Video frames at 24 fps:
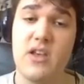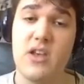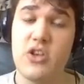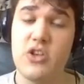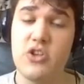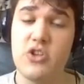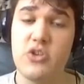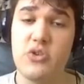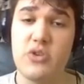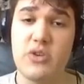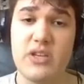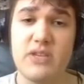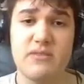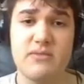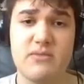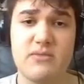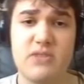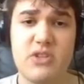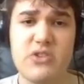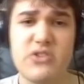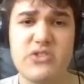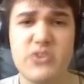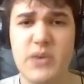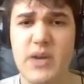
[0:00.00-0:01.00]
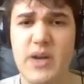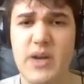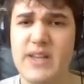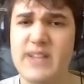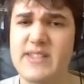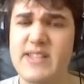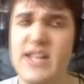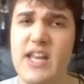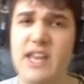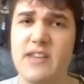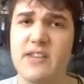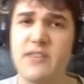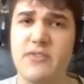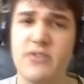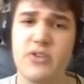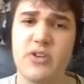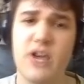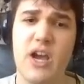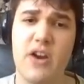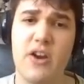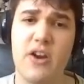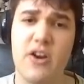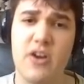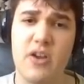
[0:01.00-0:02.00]
you can use the quick scan if you're in a
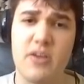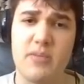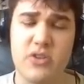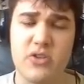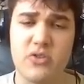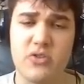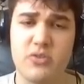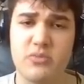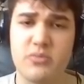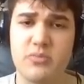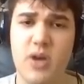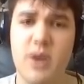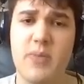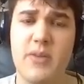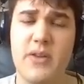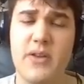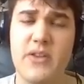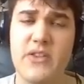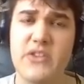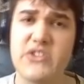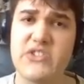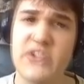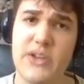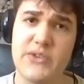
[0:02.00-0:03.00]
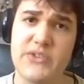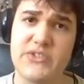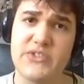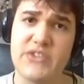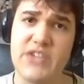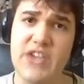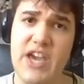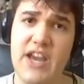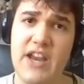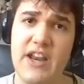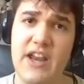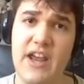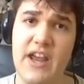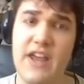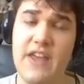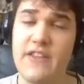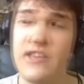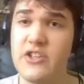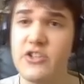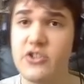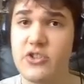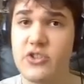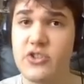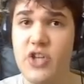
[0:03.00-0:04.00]
hurry, but you'll pop on the slow scan and
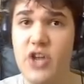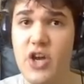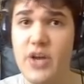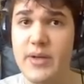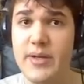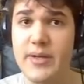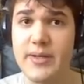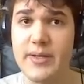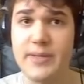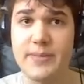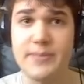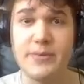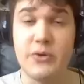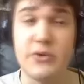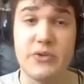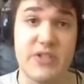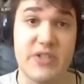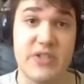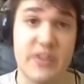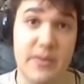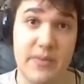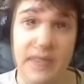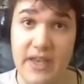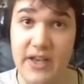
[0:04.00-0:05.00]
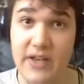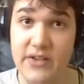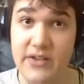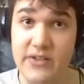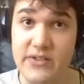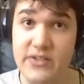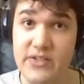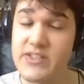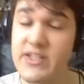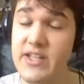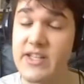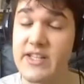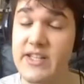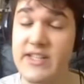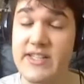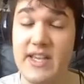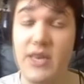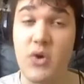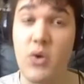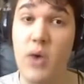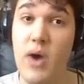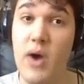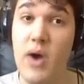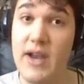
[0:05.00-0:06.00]
then you'll go and do something else. It's going to
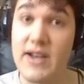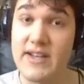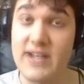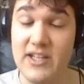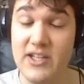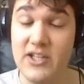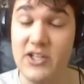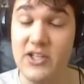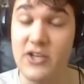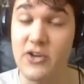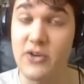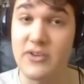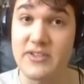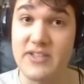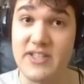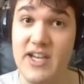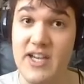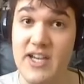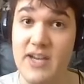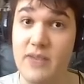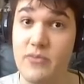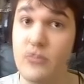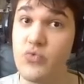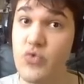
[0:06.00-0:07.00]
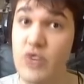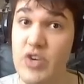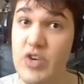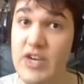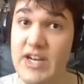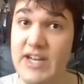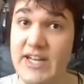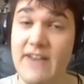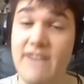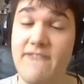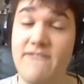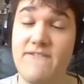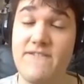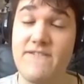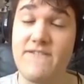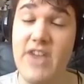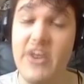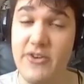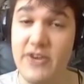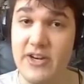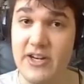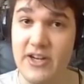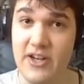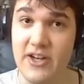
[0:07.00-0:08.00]
take quite a long time, really,
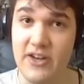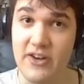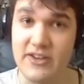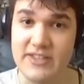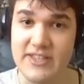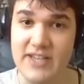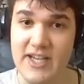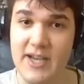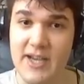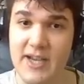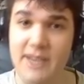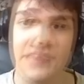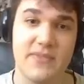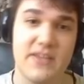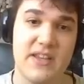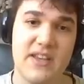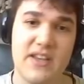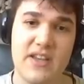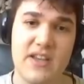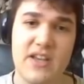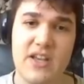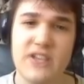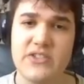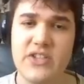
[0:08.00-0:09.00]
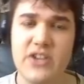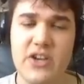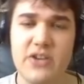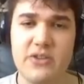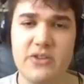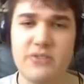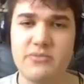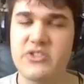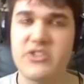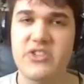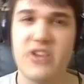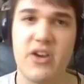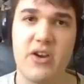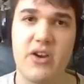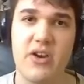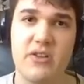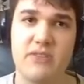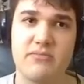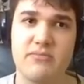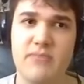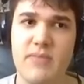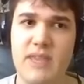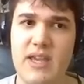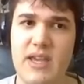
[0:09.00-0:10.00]
very long time. So just go
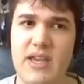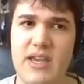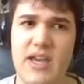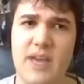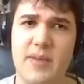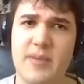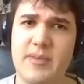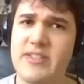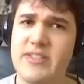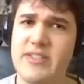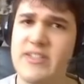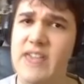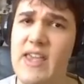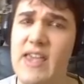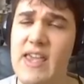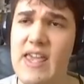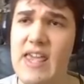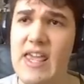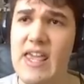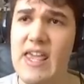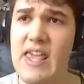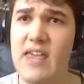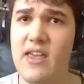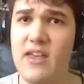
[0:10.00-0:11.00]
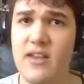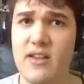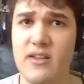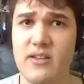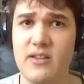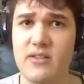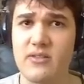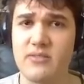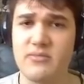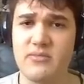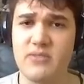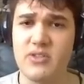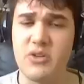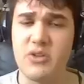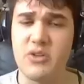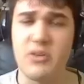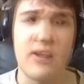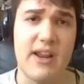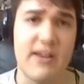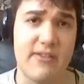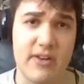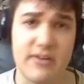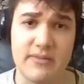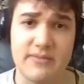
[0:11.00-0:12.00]
and make a cup of tea, do
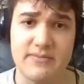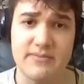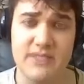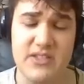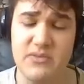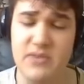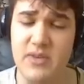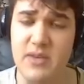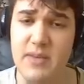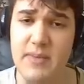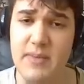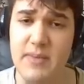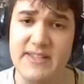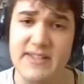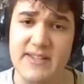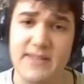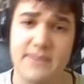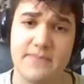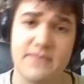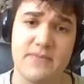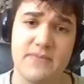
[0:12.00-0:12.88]
whatever, doesn't really matter.